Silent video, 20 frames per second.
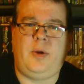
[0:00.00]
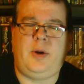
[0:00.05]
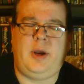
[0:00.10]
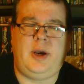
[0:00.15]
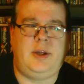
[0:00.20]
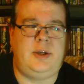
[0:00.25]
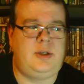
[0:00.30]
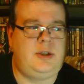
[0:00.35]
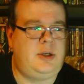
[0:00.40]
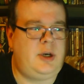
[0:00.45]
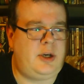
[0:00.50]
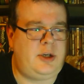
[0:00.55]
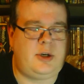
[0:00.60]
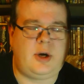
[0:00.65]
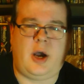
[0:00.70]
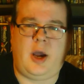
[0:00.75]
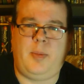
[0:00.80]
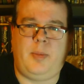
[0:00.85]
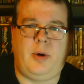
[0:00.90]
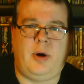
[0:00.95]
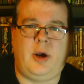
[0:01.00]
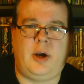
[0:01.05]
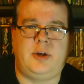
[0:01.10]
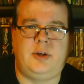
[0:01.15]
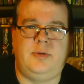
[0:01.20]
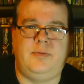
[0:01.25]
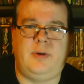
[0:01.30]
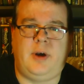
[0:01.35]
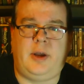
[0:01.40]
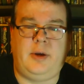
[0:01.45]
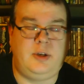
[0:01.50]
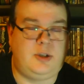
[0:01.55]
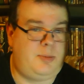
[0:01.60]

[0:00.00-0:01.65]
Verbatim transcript: and had such high production value,